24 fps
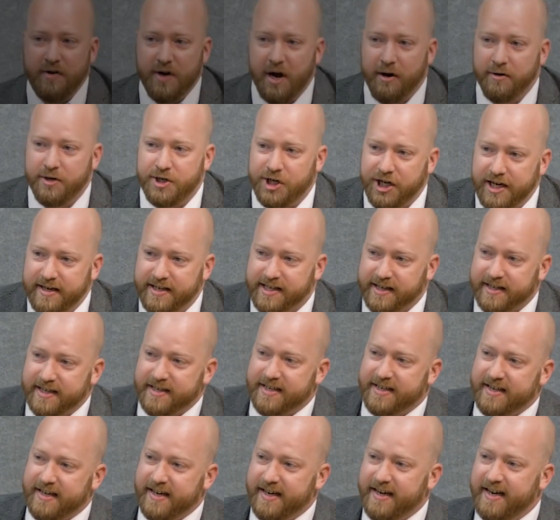you know
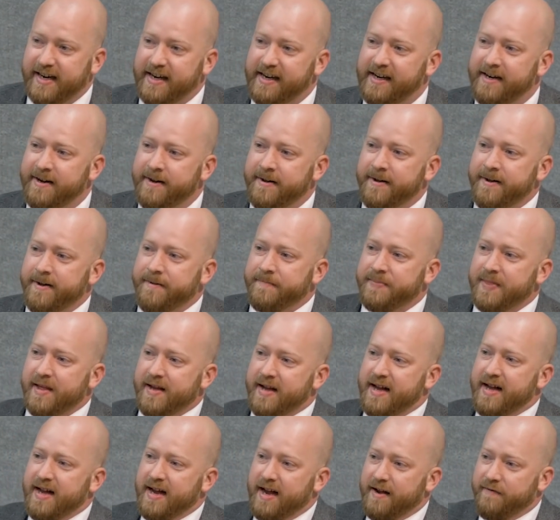Jesus,
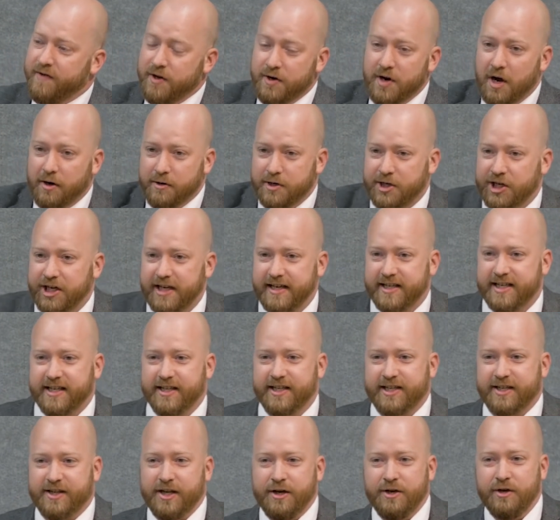if you know
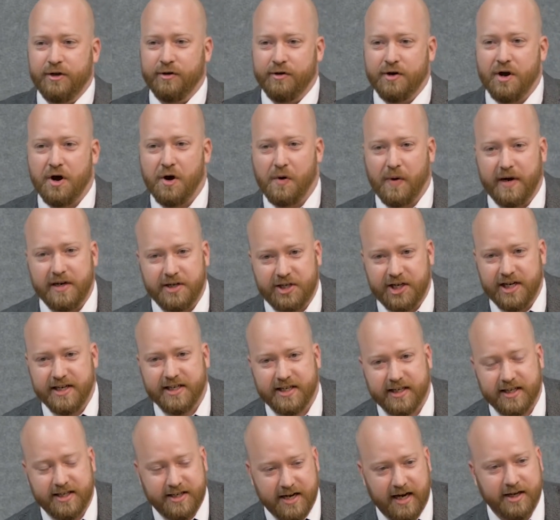Jesus, then you know what
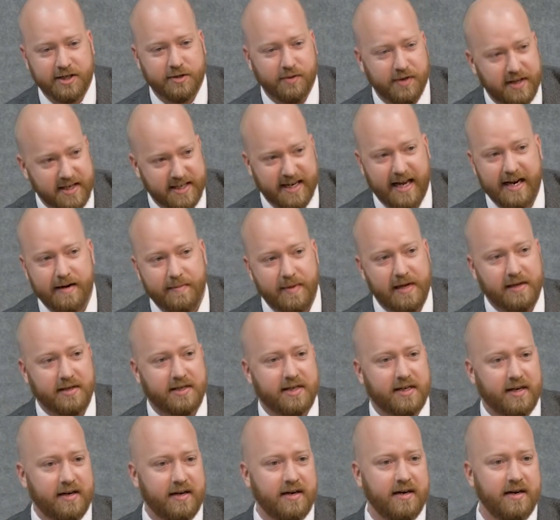Jesus does with his
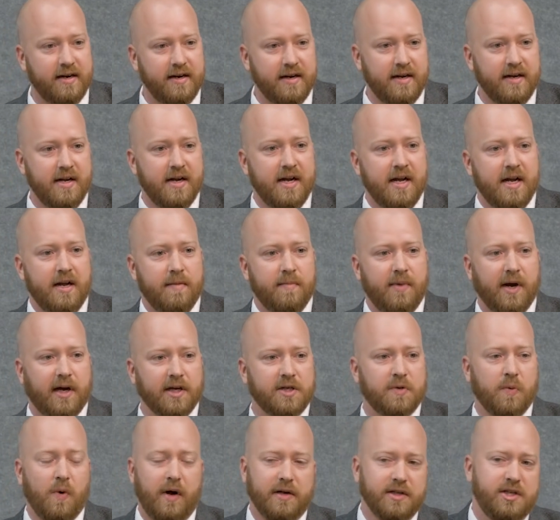enemies.
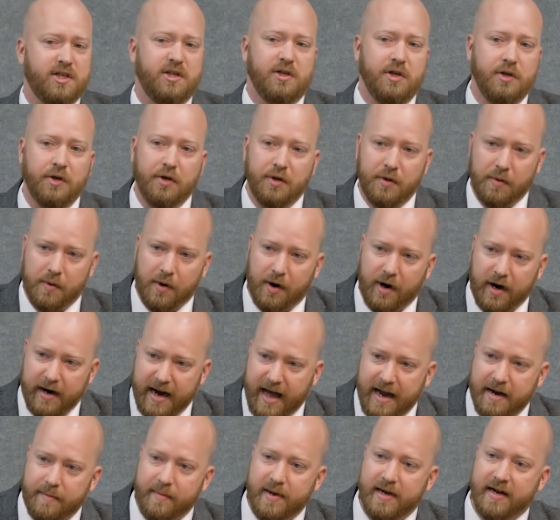Because once you were an
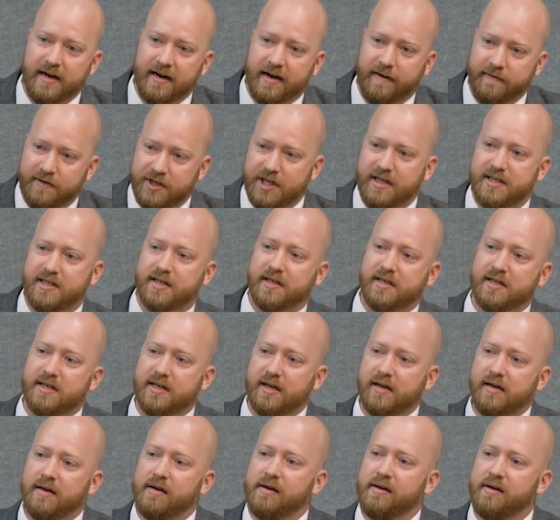enemy of
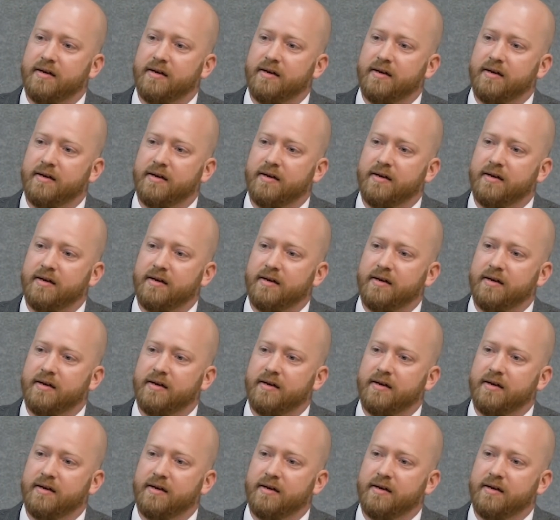Jesus,